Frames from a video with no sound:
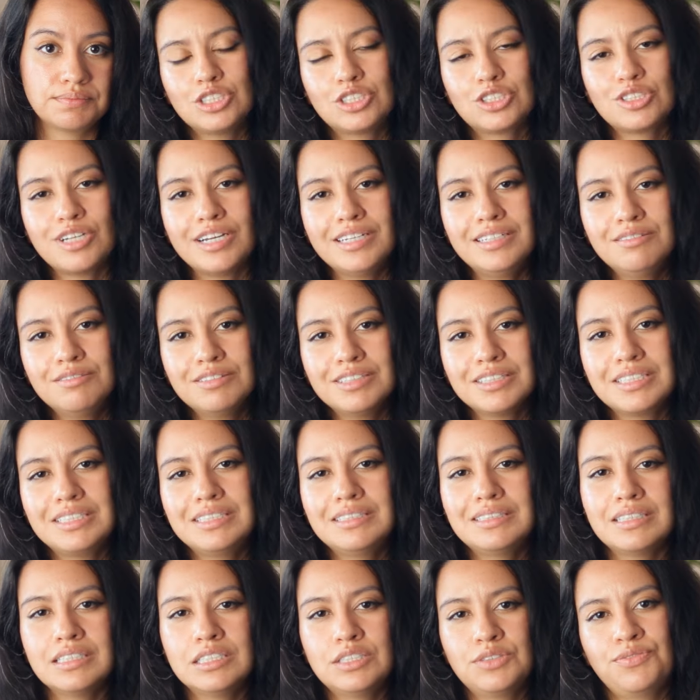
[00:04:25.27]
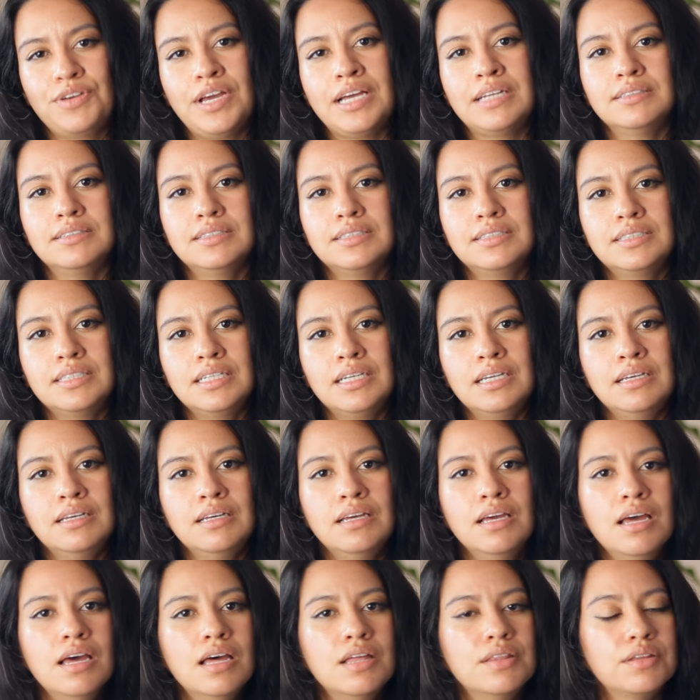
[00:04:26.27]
Try to release this fantasy